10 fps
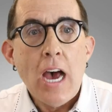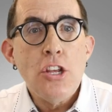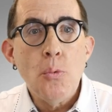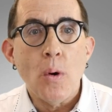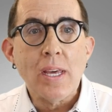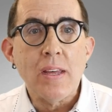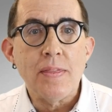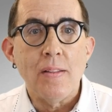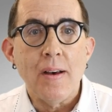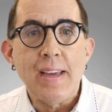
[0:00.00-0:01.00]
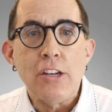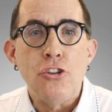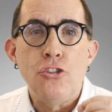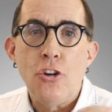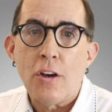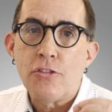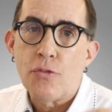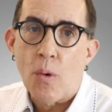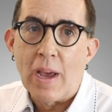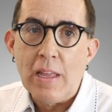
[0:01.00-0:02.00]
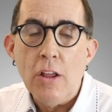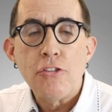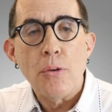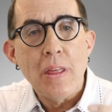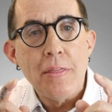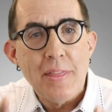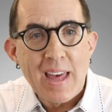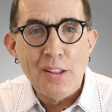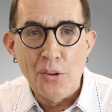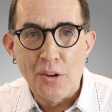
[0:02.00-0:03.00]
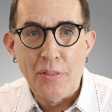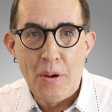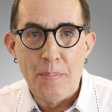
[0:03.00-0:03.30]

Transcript: and you want to get the light just right so that they look their